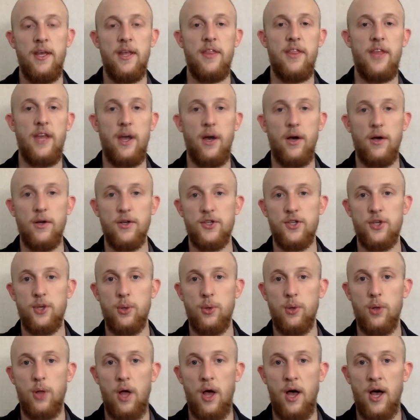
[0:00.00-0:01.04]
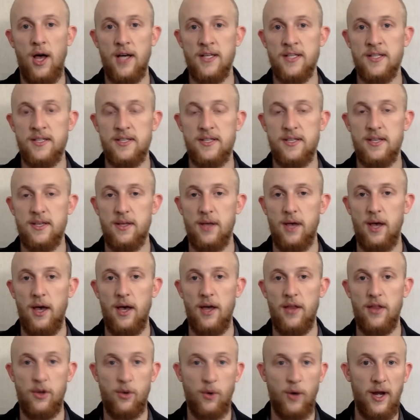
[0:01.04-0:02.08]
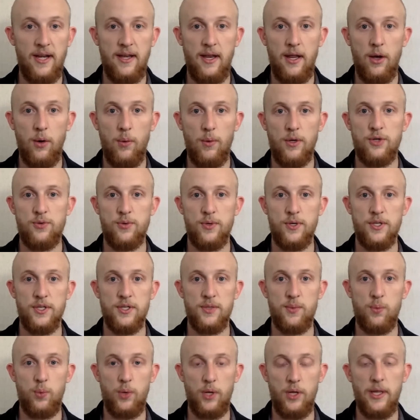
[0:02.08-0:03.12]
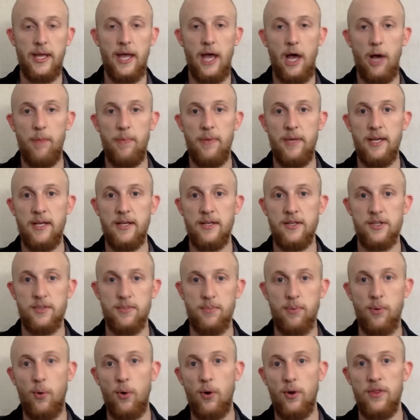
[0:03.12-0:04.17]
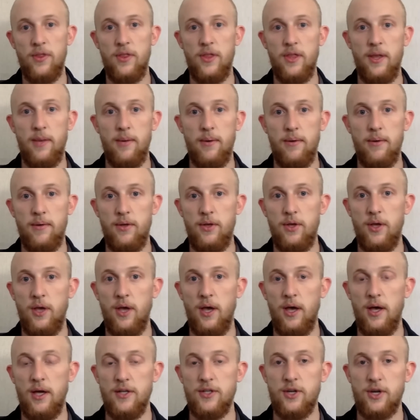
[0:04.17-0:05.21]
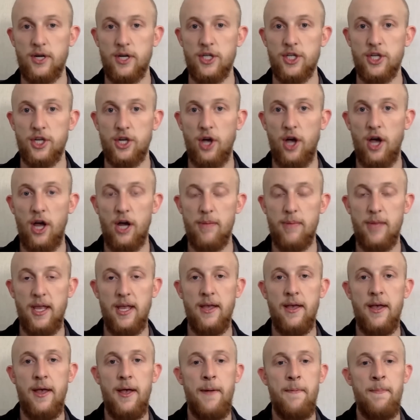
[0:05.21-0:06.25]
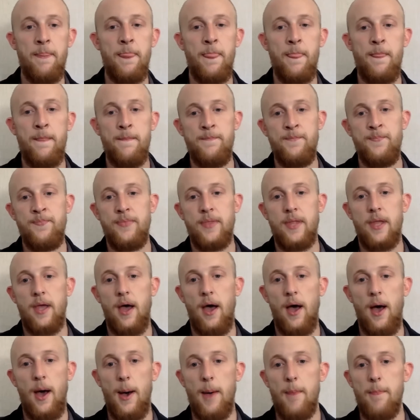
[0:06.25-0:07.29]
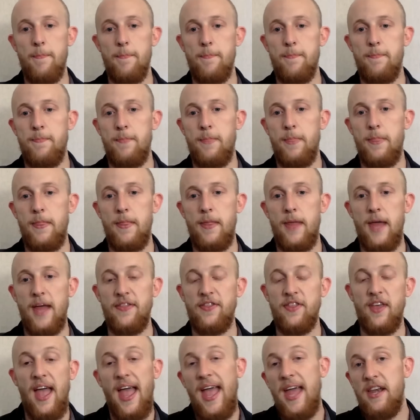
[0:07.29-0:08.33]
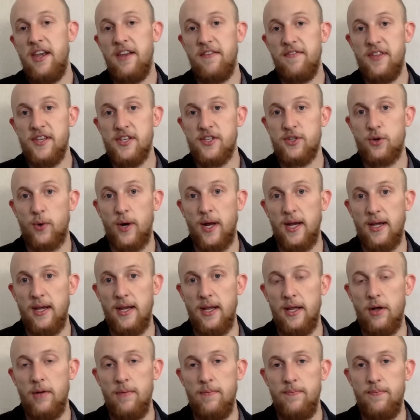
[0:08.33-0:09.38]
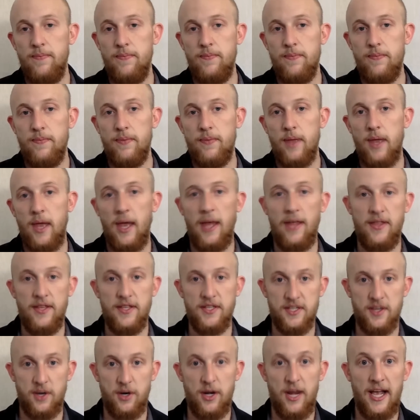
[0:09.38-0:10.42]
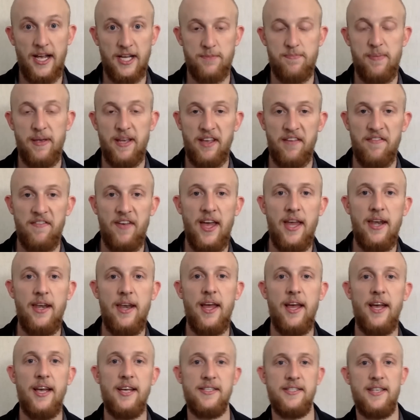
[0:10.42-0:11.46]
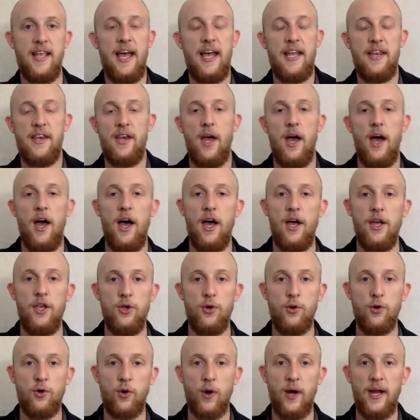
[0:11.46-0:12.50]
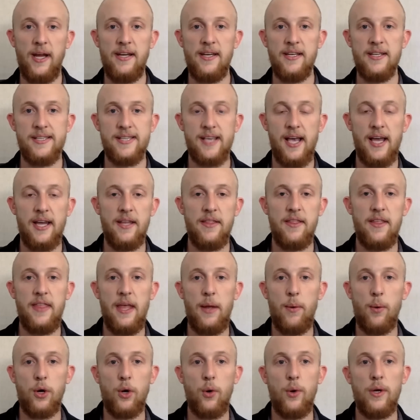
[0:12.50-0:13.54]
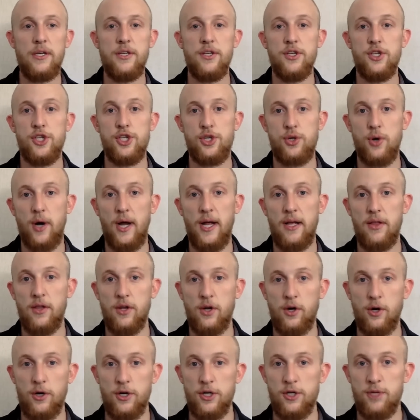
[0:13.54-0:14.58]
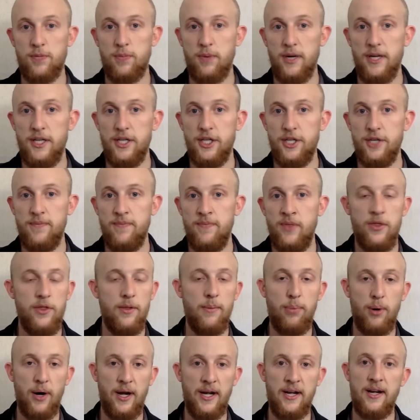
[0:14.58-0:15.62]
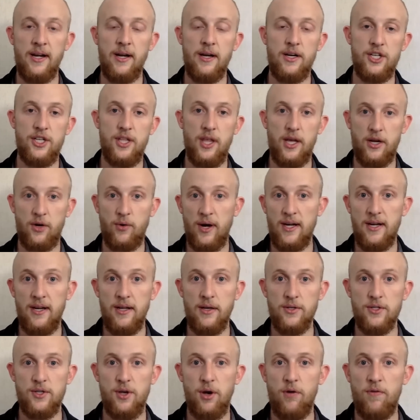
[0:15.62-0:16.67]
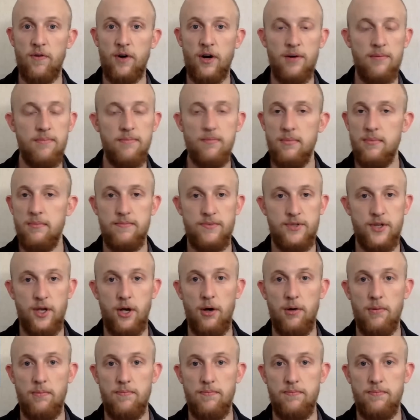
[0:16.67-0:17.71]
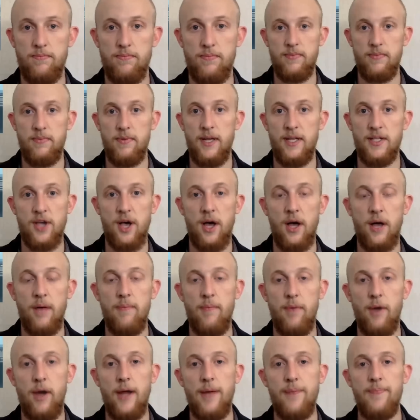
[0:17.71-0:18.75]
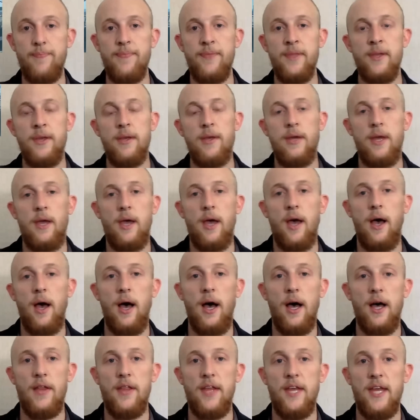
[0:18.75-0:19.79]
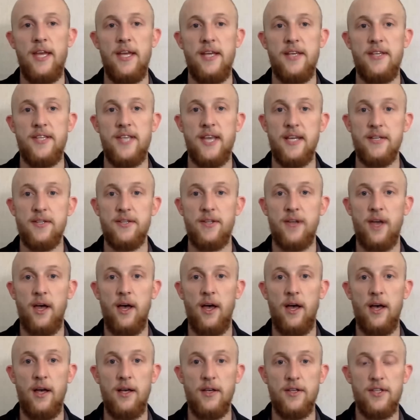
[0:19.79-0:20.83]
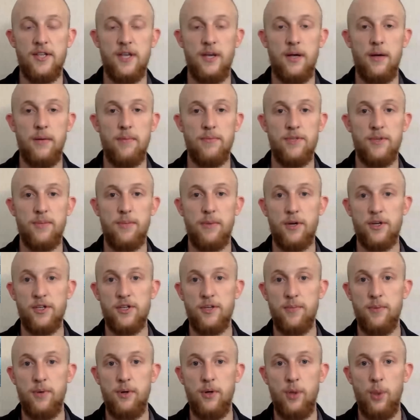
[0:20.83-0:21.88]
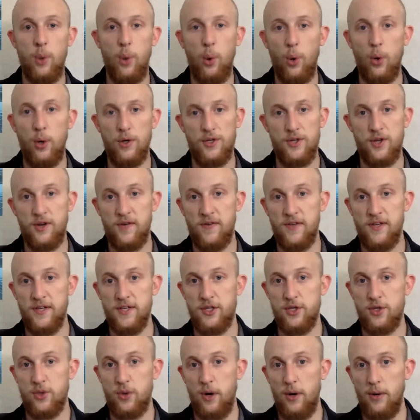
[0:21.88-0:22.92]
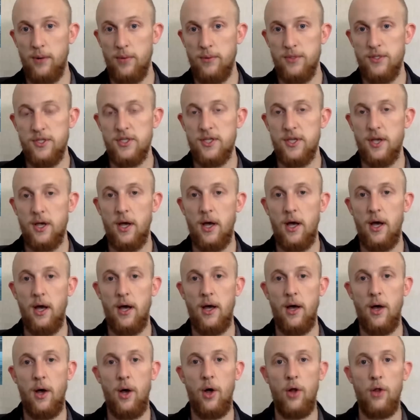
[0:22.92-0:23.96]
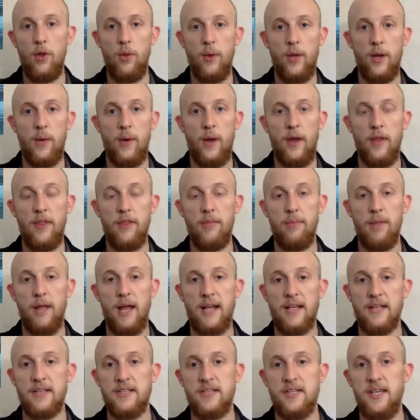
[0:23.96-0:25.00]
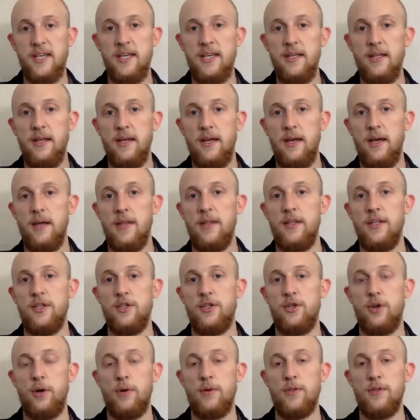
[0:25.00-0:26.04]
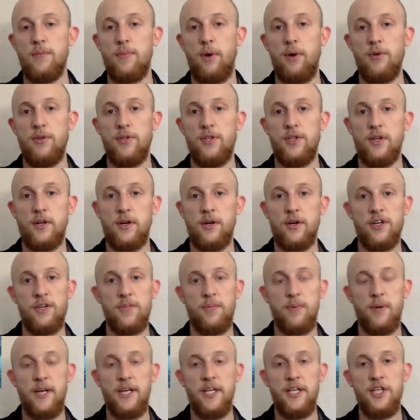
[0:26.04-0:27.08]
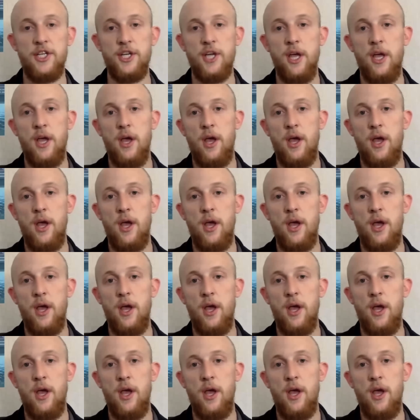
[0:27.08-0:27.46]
They also lost the grain deal, which was really helping support the Turkish economy. At the end of this grain deal, and this is our next big event, is that Ukraine decided that they were going to strike the Kerch Bridge. The grain deal's over, so it's on, right? They sent some submersible or surface drones all the way around the Black Sea. These drones approached the Kerch Bridge,